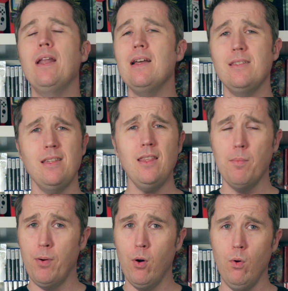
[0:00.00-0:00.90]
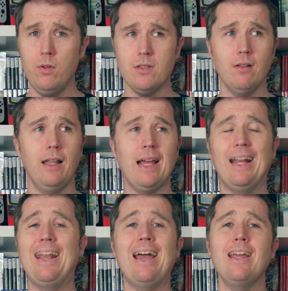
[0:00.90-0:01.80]
I see the polls, they're like
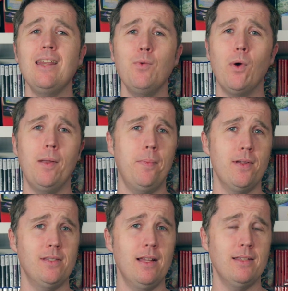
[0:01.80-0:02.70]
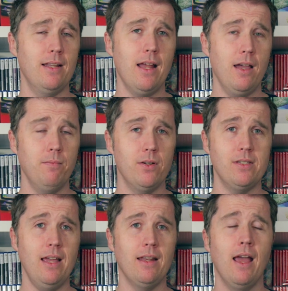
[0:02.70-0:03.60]
91% to
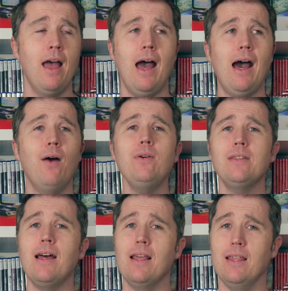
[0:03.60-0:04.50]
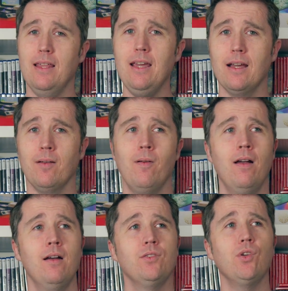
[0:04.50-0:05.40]
9%. How is that a thing?
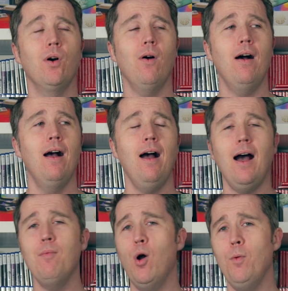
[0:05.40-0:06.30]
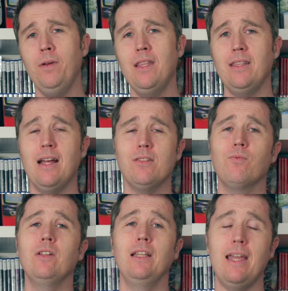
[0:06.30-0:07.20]
So I'm hoping that that's
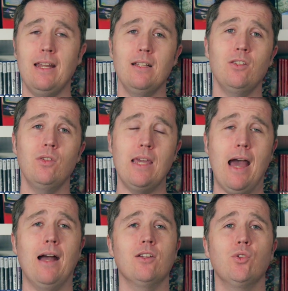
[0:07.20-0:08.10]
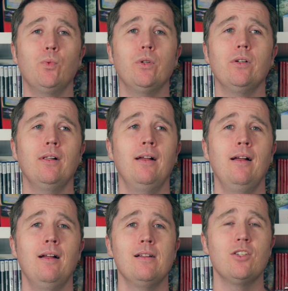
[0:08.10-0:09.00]
related to the actual
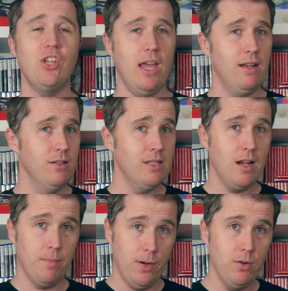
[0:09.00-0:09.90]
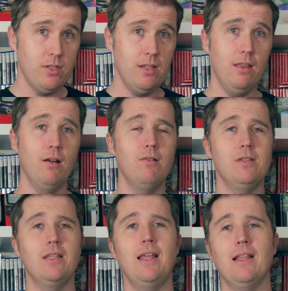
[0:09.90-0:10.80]
channels that are posting
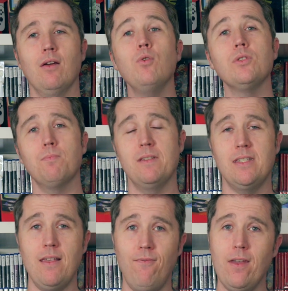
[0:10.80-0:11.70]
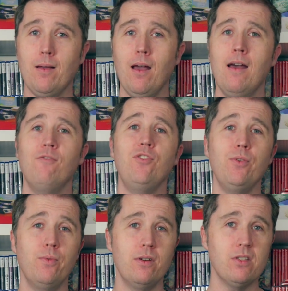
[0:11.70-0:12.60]
those and that those specific
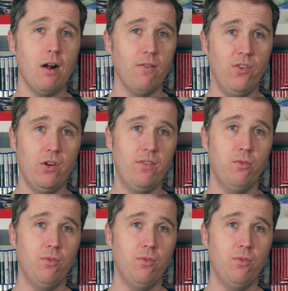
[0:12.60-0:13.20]
viewers are voting